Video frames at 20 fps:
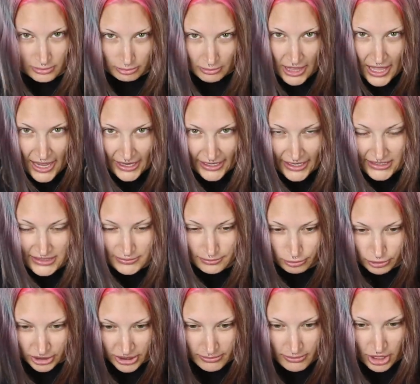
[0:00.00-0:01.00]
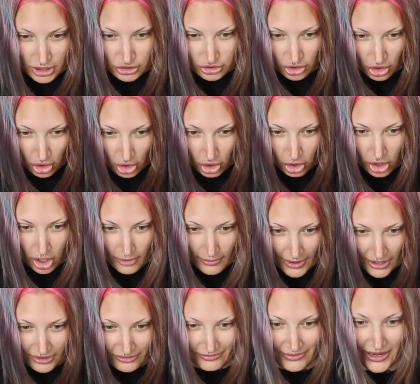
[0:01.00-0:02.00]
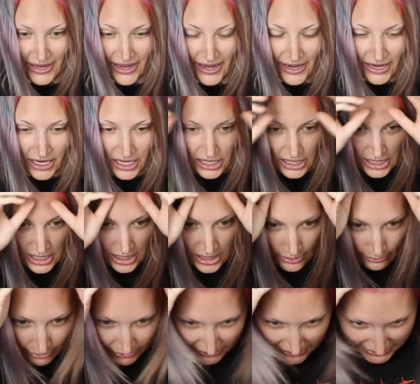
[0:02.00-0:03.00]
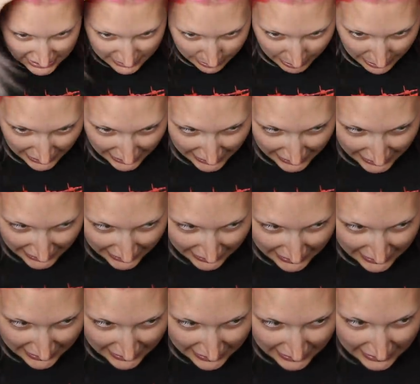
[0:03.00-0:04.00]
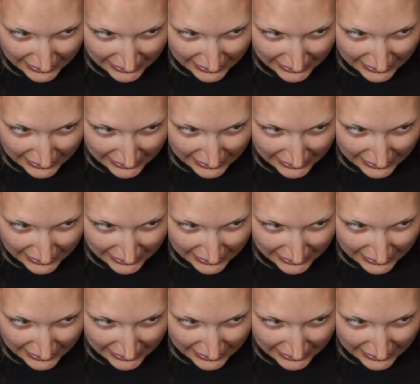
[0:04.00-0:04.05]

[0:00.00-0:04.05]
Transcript: The black has pretty much all come out of my hair, but this pink,